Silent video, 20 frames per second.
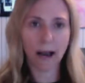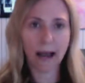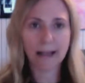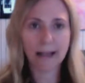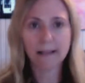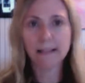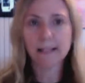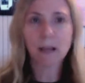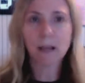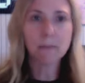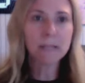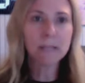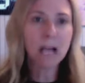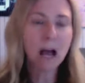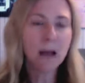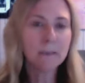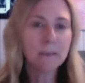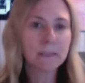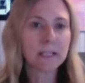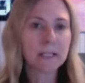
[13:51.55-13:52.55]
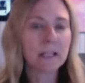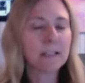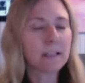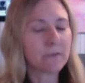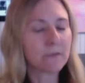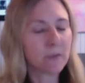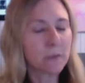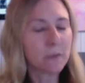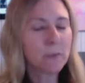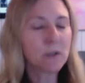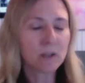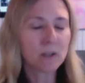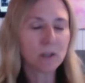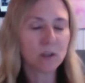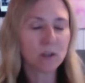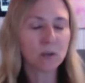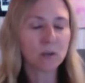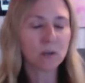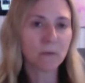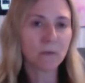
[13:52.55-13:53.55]
And sometimes different music
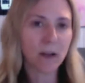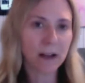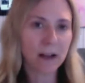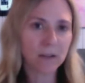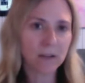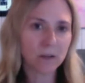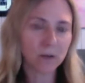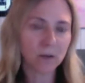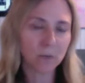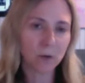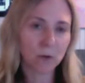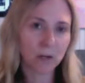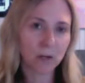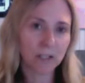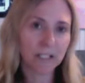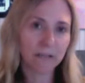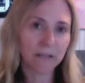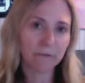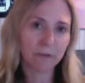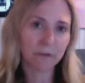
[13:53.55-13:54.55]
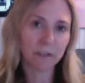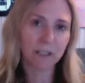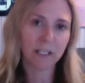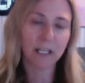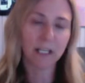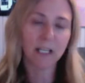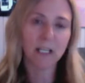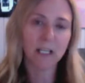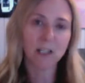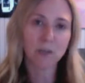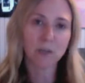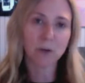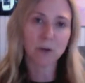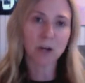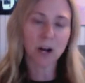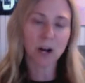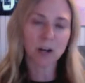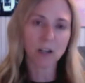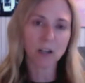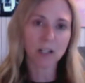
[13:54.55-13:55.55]
supervisors work differently, and each
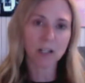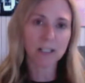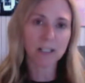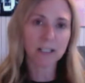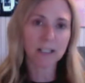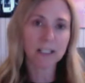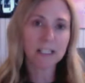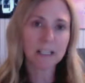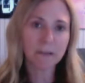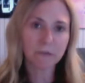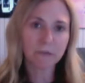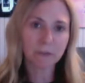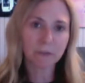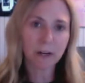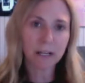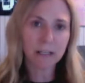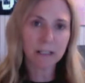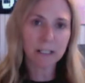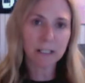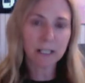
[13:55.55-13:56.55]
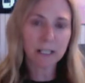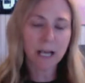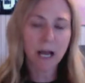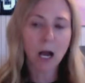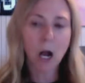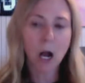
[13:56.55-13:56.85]
production is different.